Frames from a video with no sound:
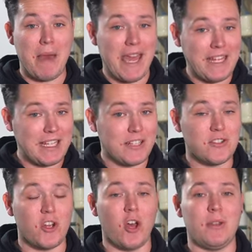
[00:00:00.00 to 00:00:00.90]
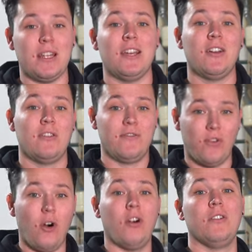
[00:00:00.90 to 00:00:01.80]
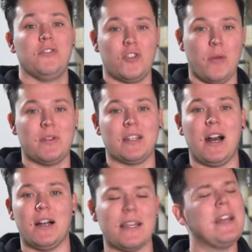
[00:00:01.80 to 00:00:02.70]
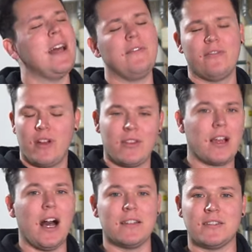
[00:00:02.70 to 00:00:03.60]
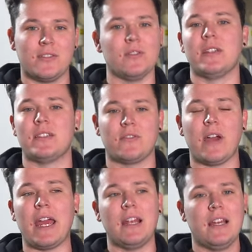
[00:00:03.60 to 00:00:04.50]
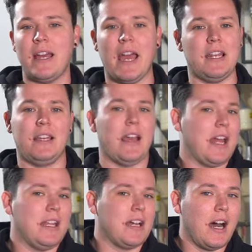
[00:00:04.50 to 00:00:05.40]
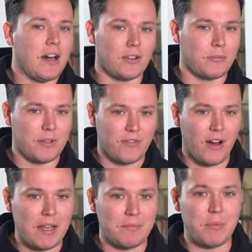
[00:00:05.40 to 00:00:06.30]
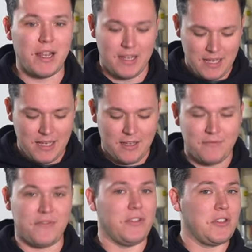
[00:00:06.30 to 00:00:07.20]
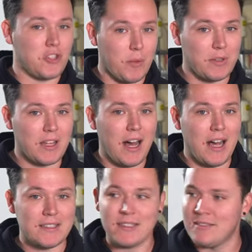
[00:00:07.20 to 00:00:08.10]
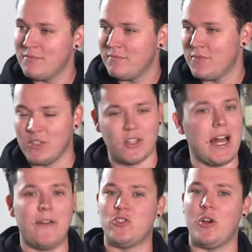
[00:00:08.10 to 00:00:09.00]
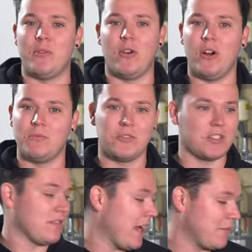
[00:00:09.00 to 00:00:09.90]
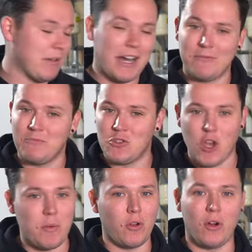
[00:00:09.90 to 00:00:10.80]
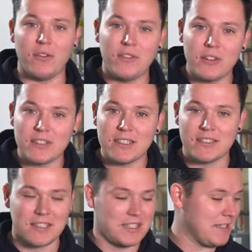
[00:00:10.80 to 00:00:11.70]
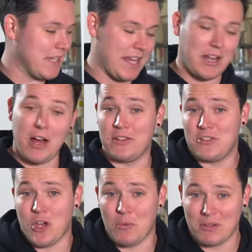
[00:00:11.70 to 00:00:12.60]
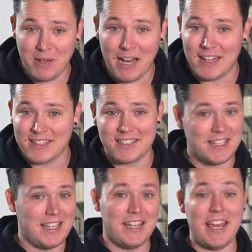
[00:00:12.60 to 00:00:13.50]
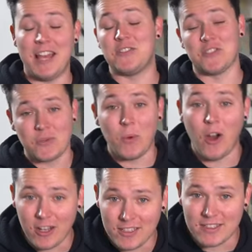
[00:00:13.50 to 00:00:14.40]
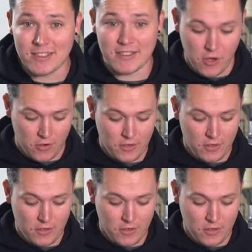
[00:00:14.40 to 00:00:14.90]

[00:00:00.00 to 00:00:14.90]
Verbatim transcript: made in Germany, for German cars and, and for other cars too. It's great. Any any car will be fine, but for your German cars, you have got to have German oil. Just like my German oil filters and other German parts, it just works. So